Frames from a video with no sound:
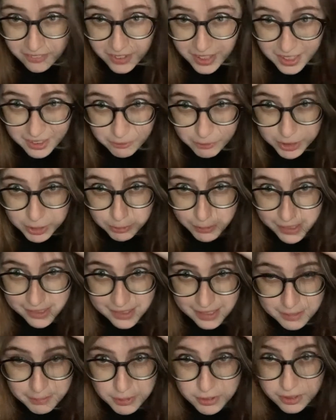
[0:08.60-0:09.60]
Which way is
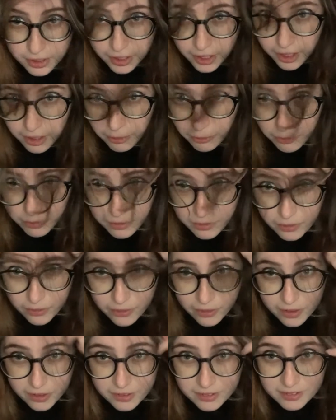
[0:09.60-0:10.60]
that supposed to go? Hold
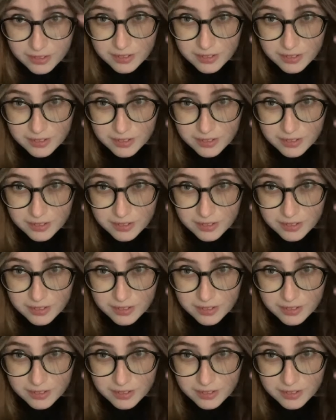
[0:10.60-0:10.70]
on.